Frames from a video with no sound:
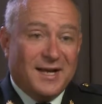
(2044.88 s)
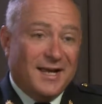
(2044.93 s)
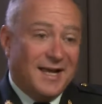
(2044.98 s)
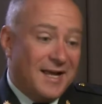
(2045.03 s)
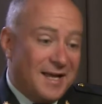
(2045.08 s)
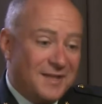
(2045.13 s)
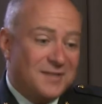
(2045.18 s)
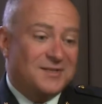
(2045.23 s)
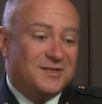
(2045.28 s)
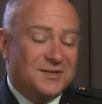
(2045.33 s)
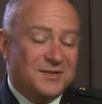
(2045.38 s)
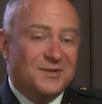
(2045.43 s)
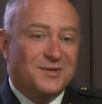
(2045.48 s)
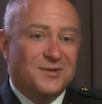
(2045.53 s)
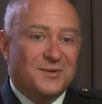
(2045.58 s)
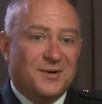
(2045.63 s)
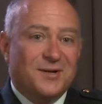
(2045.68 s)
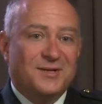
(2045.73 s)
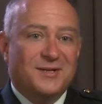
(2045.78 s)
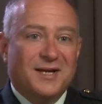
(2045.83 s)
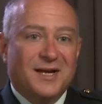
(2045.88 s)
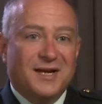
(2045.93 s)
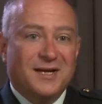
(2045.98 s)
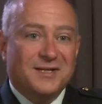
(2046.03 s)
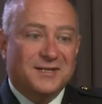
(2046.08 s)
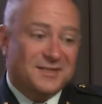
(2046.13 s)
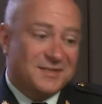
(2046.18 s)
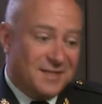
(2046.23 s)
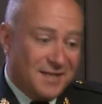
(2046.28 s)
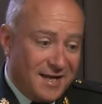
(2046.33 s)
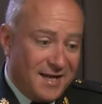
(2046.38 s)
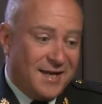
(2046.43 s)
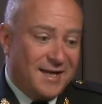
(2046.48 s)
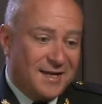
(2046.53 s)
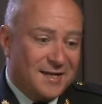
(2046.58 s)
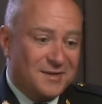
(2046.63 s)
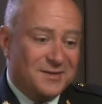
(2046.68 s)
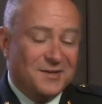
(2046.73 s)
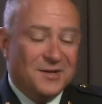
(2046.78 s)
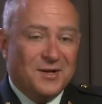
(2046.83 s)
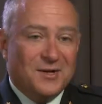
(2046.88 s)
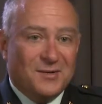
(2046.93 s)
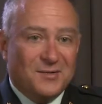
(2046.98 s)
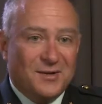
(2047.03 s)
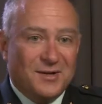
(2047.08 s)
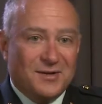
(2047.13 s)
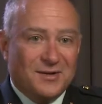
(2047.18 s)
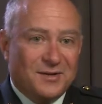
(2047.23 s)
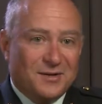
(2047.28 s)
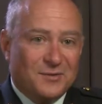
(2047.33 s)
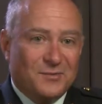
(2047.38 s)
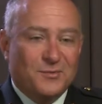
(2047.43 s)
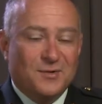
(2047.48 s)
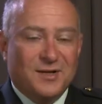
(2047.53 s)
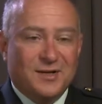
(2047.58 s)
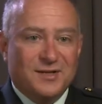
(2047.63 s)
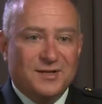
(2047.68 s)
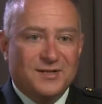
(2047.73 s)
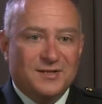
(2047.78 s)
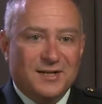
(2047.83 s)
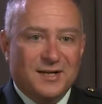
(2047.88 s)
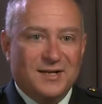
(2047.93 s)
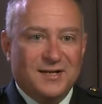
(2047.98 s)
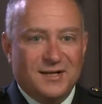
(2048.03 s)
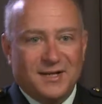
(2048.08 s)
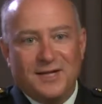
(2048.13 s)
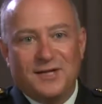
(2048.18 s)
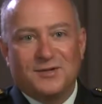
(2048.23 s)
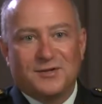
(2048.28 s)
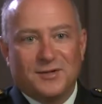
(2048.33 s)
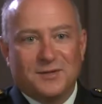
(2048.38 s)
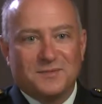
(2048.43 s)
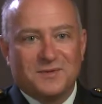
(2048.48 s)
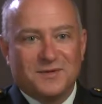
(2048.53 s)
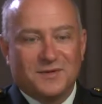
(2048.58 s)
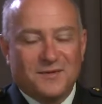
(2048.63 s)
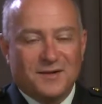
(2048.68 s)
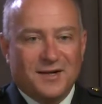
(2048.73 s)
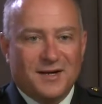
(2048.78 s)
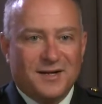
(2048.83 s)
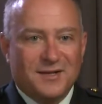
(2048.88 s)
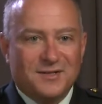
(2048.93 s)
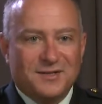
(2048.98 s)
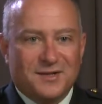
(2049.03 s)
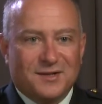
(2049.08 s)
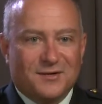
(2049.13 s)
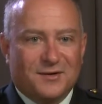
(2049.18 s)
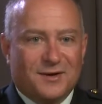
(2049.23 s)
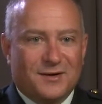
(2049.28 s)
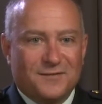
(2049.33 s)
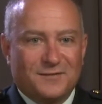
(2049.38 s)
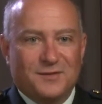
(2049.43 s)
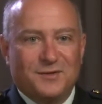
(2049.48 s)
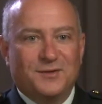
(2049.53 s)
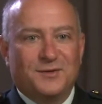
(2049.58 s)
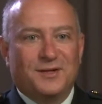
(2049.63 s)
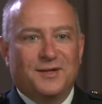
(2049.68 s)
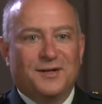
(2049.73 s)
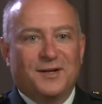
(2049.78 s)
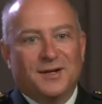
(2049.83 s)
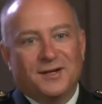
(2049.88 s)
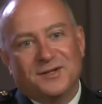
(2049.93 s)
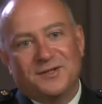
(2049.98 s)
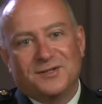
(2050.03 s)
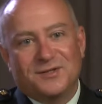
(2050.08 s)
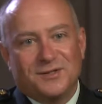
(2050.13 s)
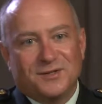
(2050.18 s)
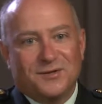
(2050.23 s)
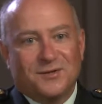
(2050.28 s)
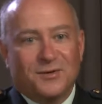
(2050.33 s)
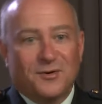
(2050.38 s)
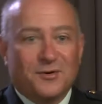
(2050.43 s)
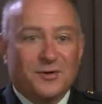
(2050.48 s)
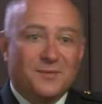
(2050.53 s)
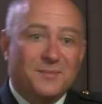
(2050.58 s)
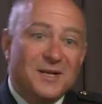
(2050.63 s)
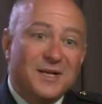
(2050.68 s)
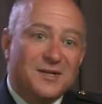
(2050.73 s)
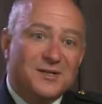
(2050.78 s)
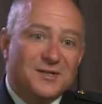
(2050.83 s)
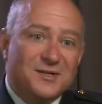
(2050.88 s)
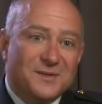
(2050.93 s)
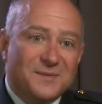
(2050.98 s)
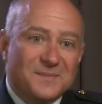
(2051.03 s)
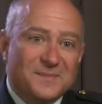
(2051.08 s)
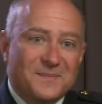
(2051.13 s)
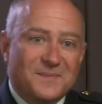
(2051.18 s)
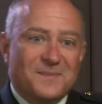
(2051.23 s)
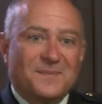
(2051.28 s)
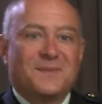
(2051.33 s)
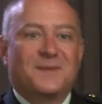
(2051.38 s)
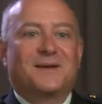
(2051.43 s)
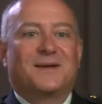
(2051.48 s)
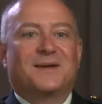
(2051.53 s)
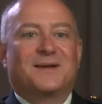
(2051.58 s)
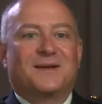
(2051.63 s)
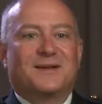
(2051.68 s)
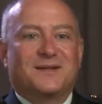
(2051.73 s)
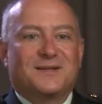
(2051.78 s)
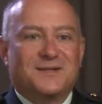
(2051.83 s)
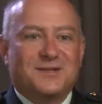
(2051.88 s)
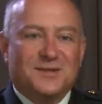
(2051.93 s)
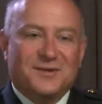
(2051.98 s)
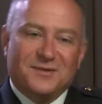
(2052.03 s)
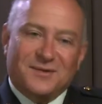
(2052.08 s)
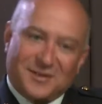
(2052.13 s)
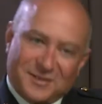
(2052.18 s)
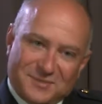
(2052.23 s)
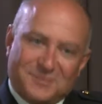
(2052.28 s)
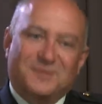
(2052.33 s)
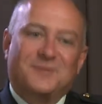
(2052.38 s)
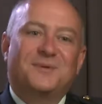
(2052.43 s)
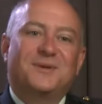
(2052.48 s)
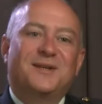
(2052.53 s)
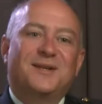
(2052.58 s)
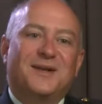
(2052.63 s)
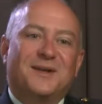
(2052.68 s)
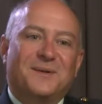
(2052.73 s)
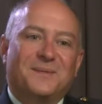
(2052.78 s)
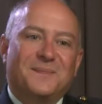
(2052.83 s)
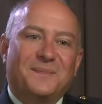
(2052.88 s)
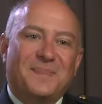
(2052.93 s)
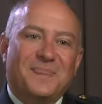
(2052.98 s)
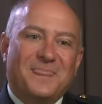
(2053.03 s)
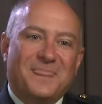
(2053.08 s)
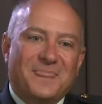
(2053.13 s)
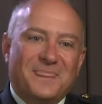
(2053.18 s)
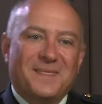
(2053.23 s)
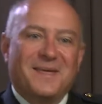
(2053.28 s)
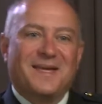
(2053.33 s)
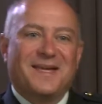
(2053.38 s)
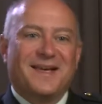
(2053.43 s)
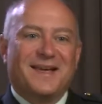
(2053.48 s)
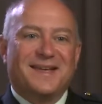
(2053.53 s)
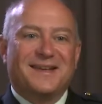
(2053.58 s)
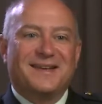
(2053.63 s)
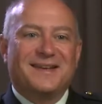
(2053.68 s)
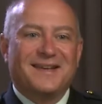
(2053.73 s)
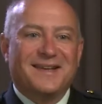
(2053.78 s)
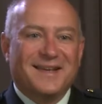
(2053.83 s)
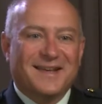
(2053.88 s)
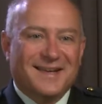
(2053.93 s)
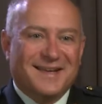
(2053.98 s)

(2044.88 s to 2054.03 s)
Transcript: and still do our tasks, and we can send day trips so the guys that are off duty to go to the beach. So that's what we did. And